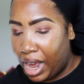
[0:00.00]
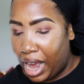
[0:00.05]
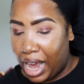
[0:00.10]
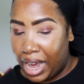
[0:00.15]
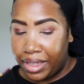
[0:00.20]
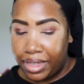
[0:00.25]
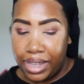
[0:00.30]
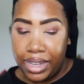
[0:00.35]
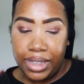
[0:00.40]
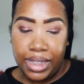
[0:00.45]

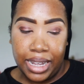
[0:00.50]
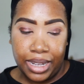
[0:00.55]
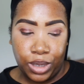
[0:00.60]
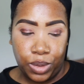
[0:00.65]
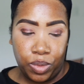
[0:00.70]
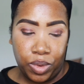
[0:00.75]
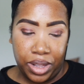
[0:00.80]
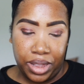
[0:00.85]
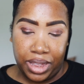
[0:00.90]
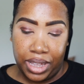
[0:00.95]
I think
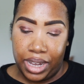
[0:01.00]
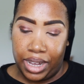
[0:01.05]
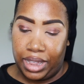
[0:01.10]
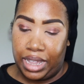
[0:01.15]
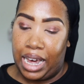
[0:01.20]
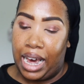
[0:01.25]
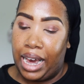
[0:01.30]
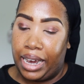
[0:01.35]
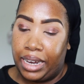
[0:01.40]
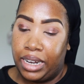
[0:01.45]
that's one thing
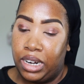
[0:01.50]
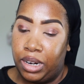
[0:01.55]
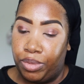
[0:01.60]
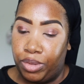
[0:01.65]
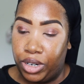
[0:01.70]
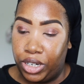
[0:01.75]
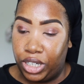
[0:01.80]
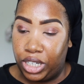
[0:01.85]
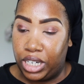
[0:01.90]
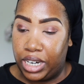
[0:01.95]
that I can
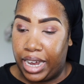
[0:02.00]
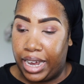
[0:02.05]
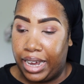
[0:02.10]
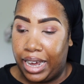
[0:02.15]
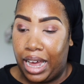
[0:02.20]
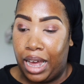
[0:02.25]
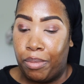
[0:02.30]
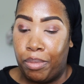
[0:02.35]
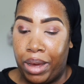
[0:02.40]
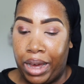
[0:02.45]

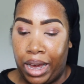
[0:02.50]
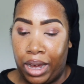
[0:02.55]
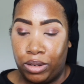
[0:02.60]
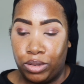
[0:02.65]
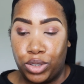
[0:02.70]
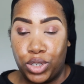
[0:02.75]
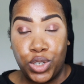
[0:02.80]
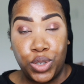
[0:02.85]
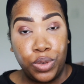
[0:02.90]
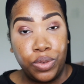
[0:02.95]
appreciate
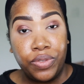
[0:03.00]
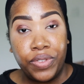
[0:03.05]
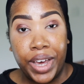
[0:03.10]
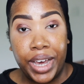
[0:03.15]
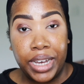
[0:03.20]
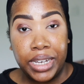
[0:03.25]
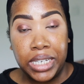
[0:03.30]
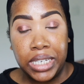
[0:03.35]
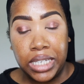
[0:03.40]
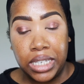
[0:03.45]
about Too
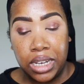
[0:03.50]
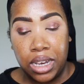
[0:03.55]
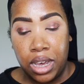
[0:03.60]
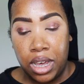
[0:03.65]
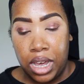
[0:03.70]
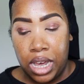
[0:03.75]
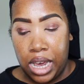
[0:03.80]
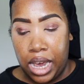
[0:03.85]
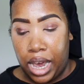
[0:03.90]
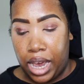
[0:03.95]
Faced
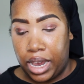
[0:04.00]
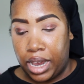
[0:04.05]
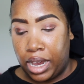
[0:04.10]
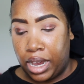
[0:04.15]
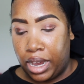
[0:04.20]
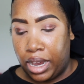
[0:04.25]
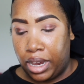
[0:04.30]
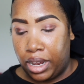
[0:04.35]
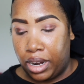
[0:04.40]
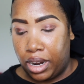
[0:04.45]

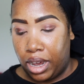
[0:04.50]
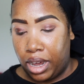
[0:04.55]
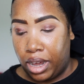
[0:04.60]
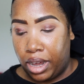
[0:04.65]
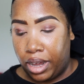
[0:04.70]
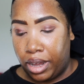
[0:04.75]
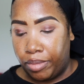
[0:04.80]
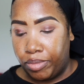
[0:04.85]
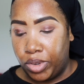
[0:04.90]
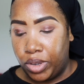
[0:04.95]
and,
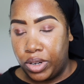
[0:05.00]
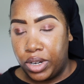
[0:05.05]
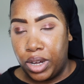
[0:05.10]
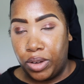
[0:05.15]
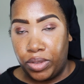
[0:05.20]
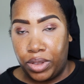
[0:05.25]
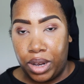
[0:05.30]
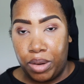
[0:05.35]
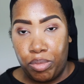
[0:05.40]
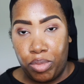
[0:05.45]
you
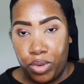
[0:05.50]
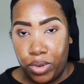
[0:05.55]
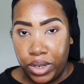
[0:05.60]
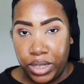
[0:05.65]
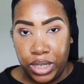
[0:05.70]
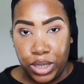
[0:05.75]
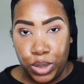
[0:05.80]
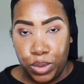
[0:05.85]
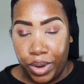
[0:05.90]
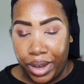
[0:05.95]
know, their
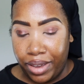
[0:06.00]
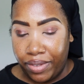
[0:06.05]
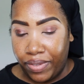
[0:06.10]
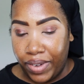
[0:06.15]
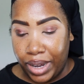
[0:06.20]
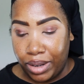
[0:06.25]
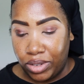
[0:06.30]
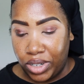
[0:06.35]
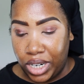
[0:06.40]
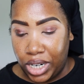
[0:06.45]
Born This Way
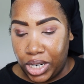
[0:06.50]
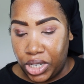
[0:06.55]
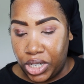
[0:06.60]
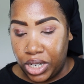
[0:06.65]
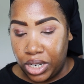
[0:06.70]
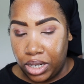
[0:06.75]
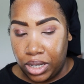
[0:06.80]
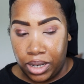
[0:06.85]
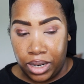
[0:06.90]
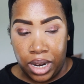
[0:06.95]

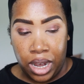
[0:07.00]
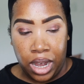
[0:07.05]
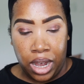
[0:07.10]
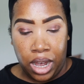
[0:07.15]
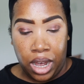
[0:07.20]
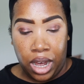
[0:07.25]
foundation.